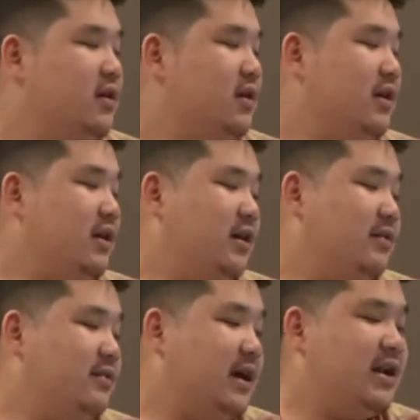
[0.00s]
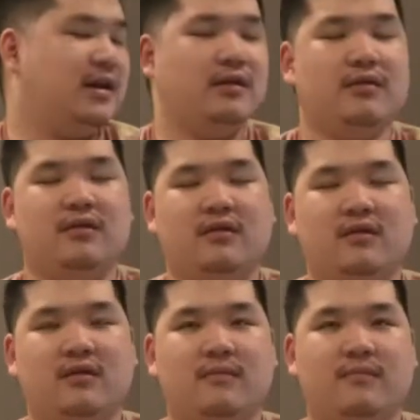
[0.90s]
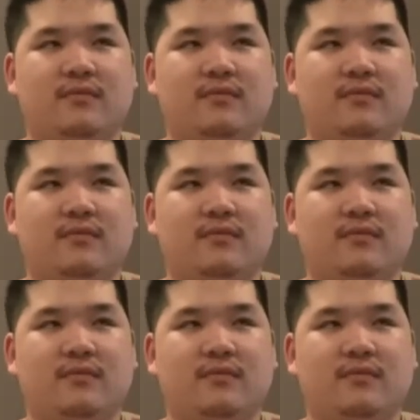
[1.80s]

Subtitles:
And that is the